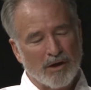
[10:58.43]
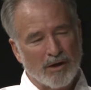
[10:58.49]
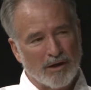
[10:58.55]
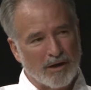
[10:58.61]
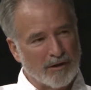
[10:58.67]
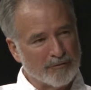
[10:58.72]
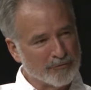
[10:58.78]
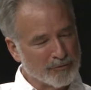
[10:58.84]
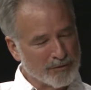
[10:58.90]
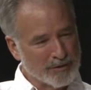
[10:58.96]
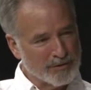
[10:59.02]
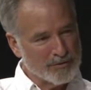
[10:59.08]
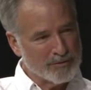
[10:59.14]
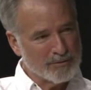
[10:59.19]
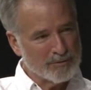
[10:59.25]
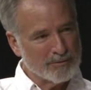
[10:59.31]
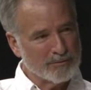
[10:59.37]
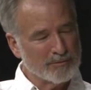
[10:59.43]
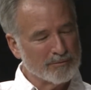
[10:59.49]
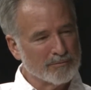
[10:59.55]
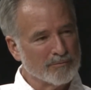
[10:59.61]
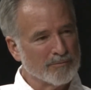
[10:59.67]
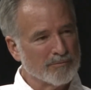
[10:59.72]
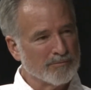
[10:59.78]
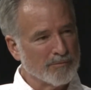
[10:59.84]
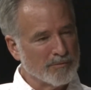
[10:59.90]
offering to
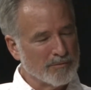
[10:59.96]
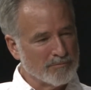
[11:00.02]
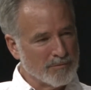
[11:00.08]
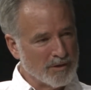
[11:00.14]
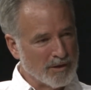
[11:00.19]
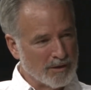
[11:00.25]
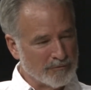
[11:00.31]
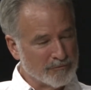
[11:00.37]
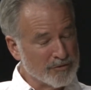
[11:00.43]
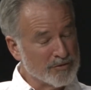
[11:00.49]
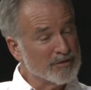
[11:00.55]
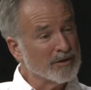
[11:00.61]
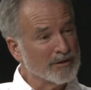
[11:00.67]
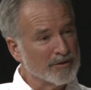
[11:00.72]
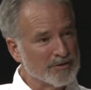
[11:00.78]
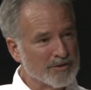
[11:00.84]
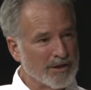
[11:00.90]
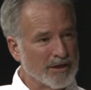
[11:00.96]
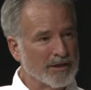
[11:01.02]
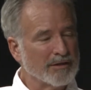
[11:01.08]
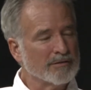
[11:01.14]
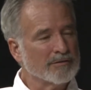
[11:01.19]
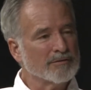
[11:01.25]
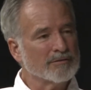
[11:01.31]
facilitate